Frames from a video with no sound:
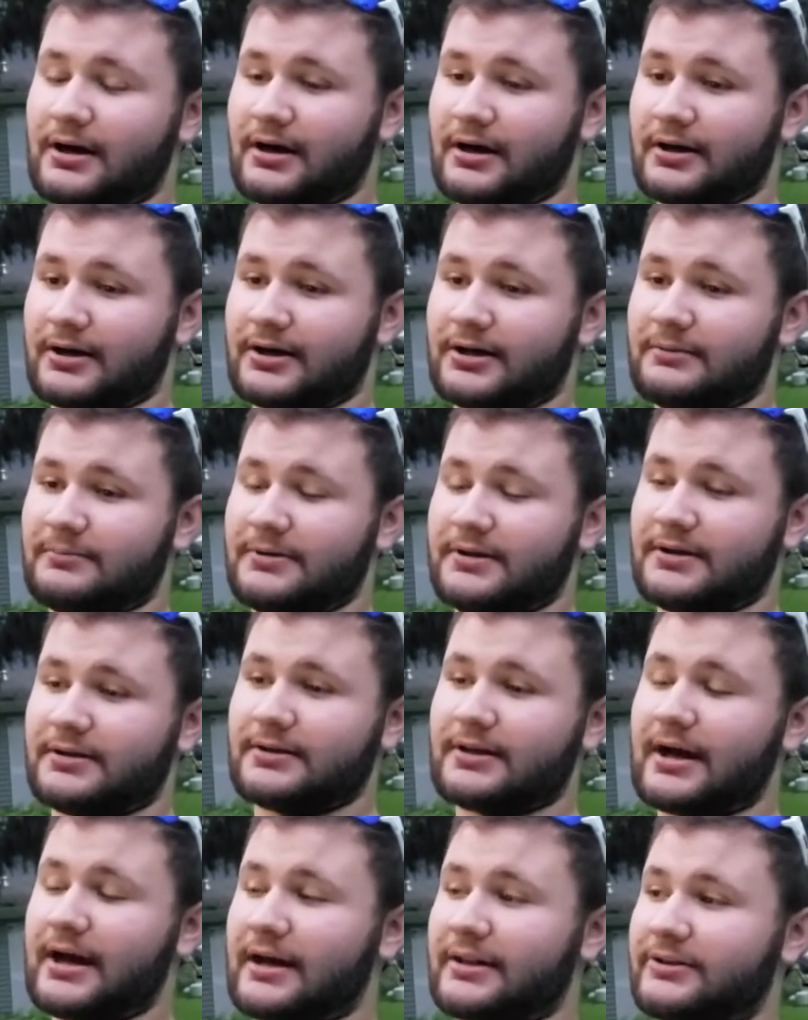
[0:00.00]
are going to be
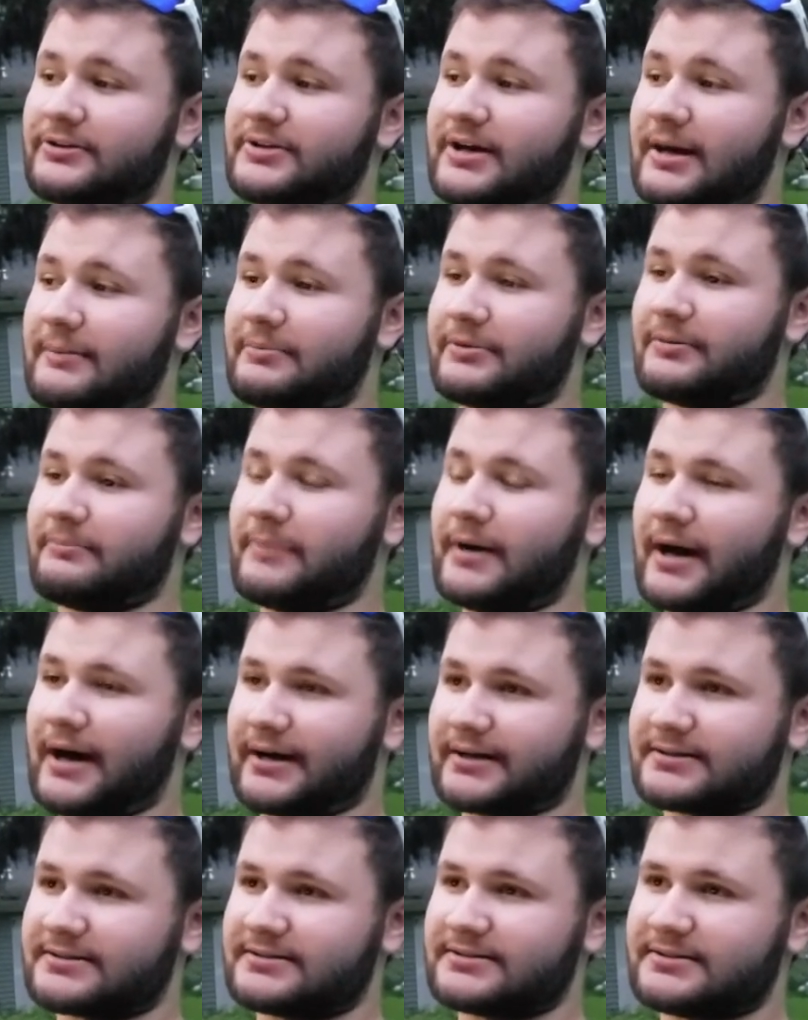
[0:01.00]
in, on top of the
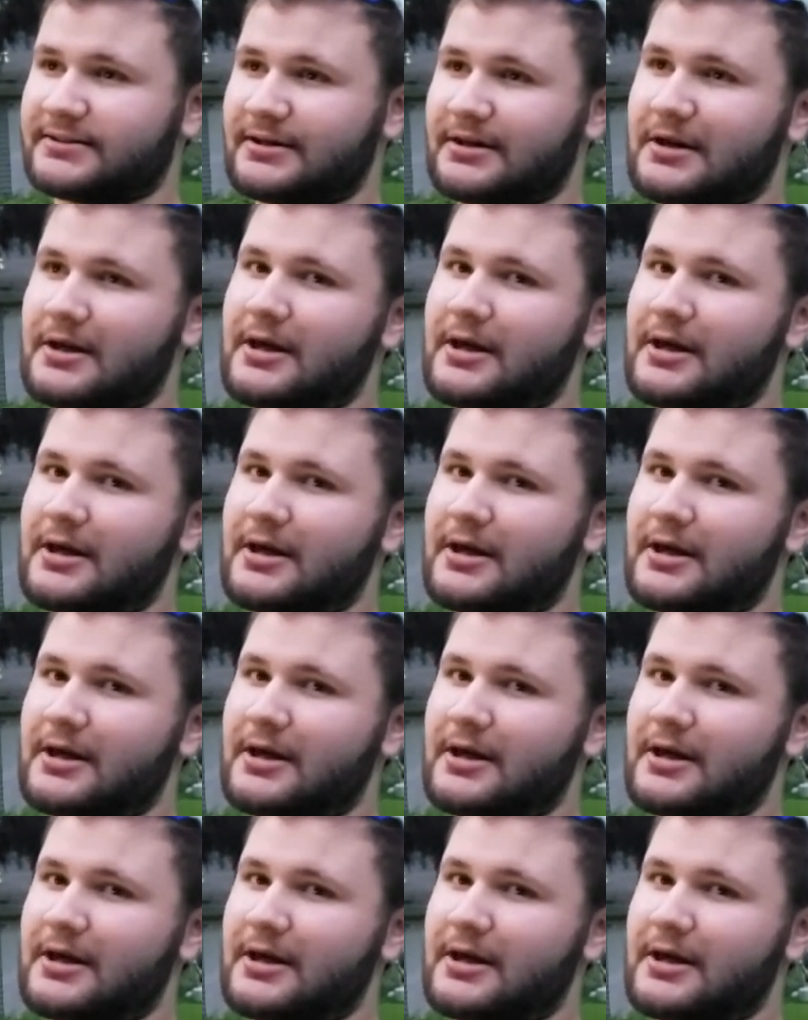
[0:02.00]
box.